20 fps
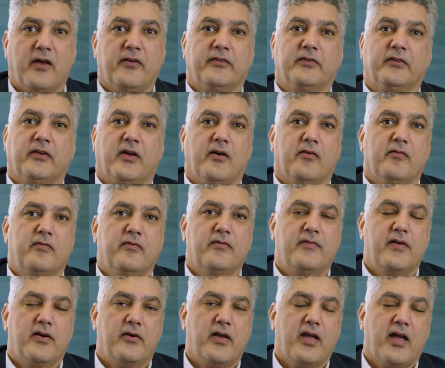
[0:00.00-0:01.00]
I was
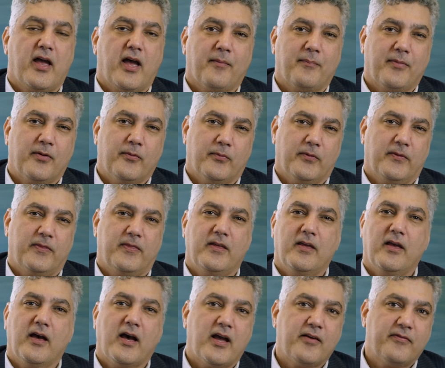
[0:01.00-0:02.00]
very happy with
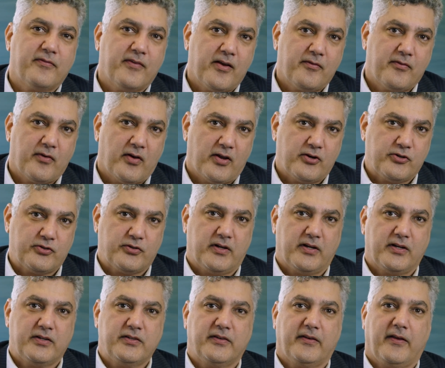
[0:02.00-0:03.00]
the
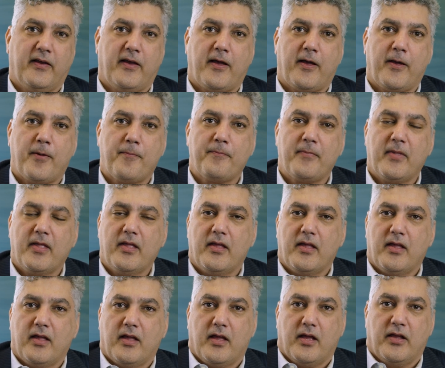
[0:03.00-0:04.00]
i500.
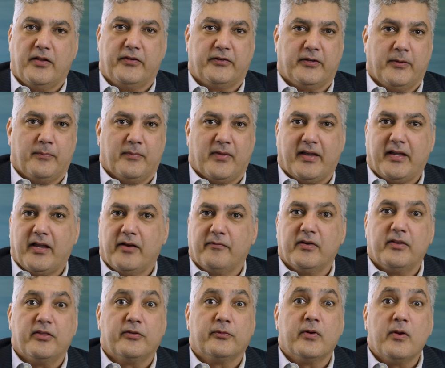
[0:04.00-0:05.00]
It seemed like
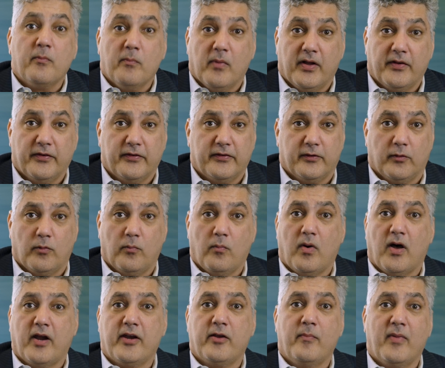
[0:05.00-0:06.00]
every 3 months there were
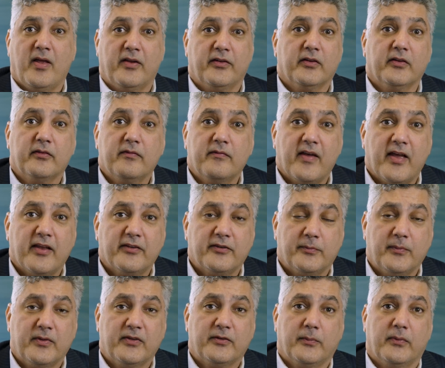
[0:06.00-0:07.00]
monumental
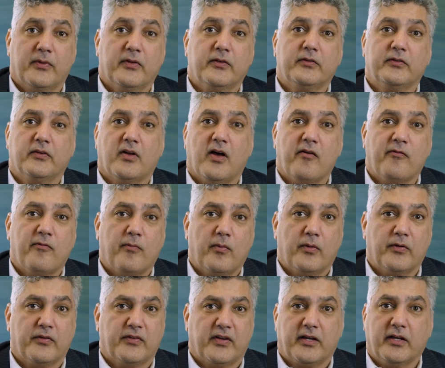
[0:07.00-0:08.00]
advancements with the
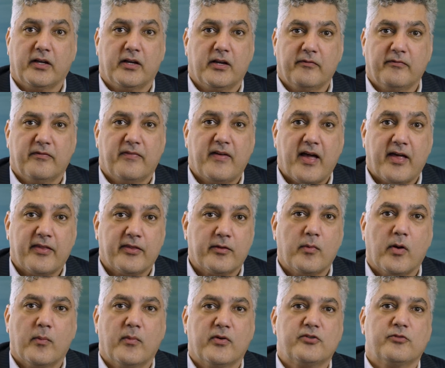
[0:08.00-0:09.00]
software, so I couldn't
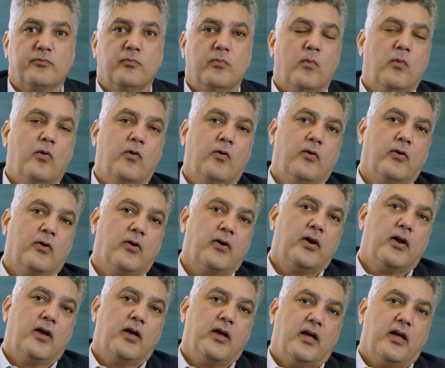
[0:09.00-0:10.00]
fathom how much more